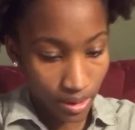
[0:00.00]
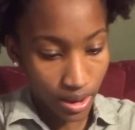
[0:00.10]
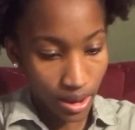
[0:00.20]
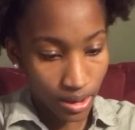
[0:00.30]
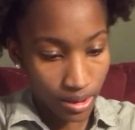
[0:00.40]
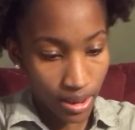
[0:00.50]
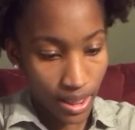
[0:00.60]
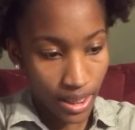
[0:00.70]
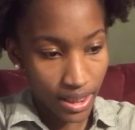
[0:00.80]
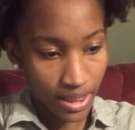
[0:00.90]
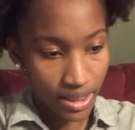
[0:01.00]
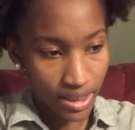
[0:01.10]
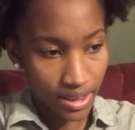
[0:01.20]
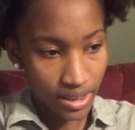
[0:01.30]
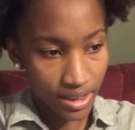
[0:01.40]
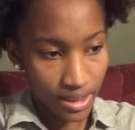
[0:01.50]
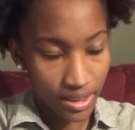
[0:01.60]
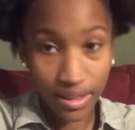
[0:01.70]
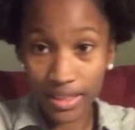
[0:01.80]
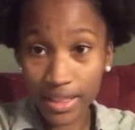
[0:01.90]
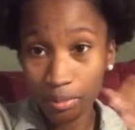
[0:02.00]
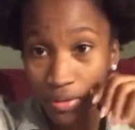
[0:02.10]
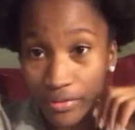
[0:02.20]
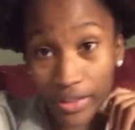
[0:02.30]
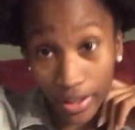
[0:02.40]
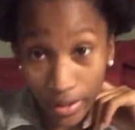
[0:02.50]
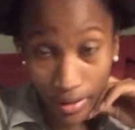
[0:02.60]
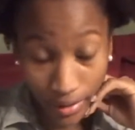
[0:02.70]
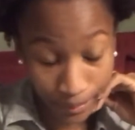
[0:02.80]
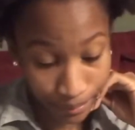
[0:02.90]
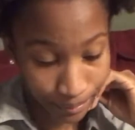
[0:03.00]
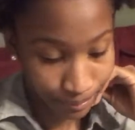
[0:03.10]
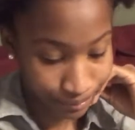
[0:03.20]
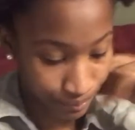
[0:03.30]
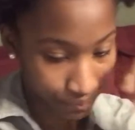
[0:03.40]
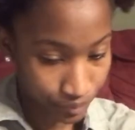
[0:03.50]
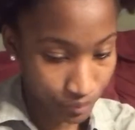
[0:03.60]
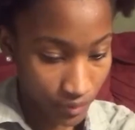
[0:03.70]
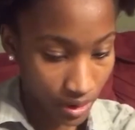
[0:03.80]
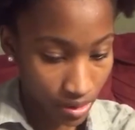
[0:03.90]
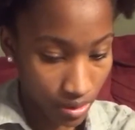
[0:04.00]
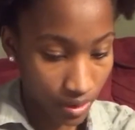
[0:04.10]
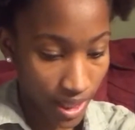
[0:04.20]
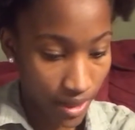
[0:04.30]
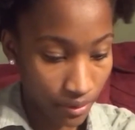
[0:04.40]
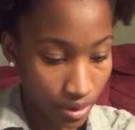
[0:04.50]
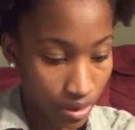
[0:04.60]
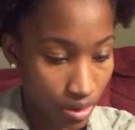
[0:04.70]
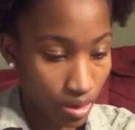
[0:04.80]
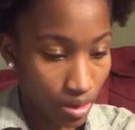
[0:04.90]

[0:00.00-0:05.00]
Yeah, today is December 5th, so I have a